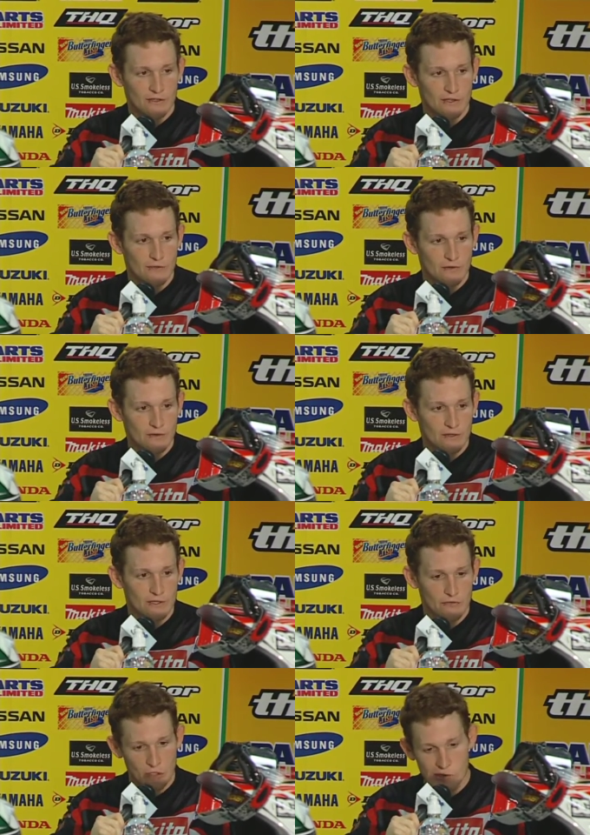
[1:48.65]
give him
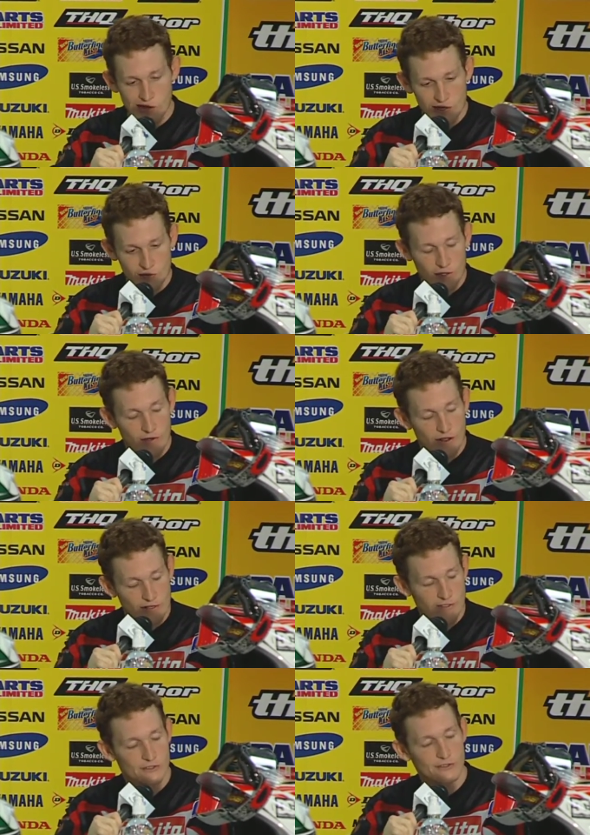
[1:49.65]
give him credit where
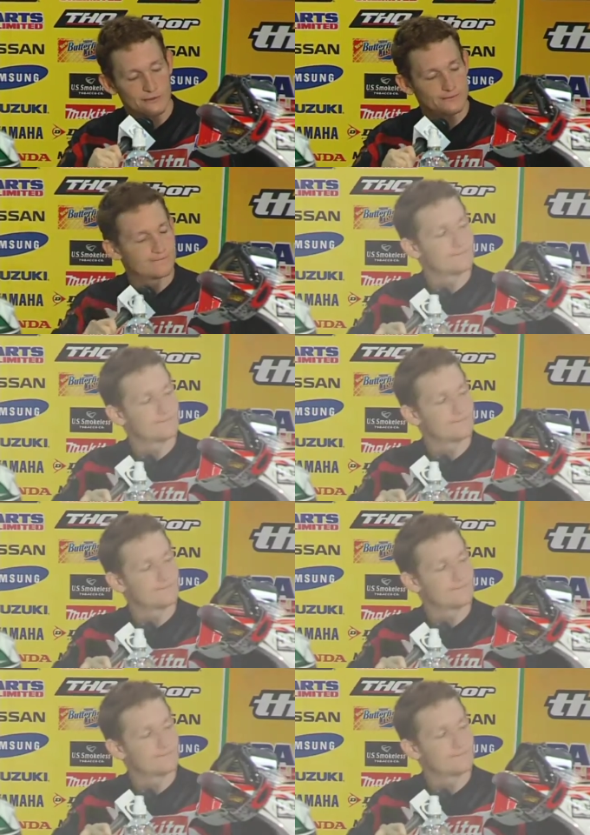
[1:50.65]
credit's due.